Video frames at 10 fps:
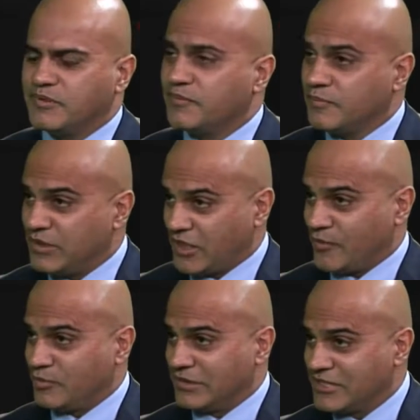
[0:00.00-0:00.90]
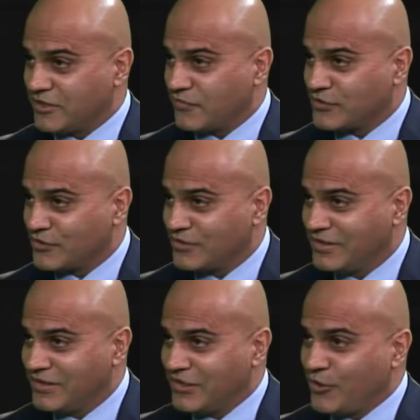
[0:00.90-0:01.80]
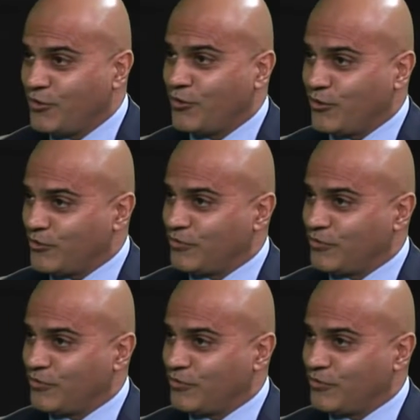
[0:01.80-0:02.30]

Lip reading: become a police officer or